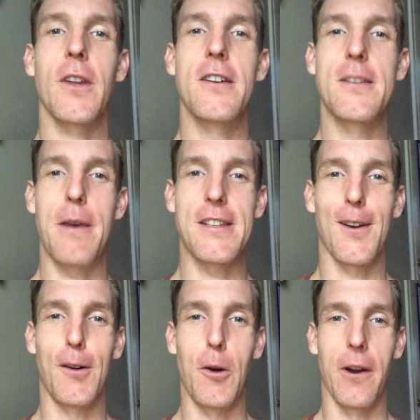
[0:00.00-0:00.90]
is
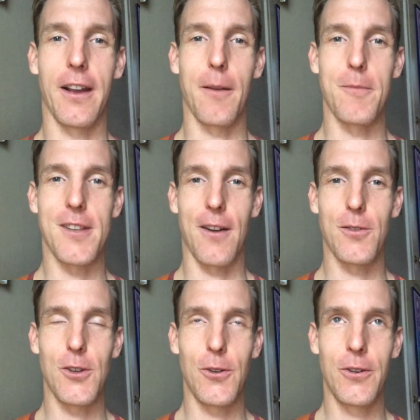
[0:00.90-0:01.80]
basically what it comes down
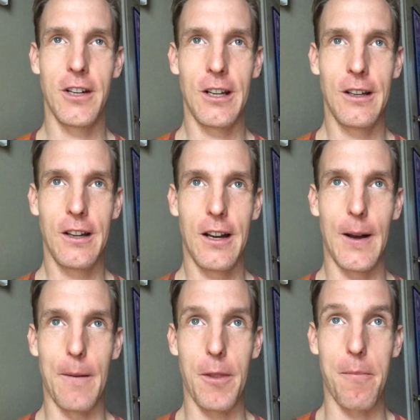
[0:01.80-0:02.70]
to.
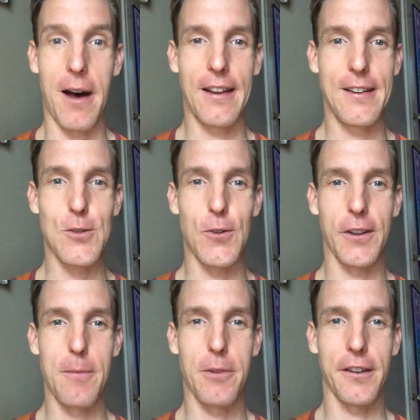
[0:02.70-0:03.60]
The mind is
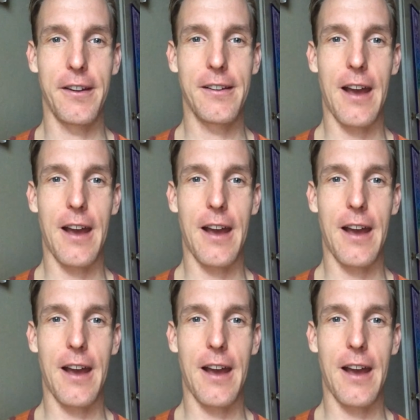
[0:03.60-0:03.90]
really brilliant,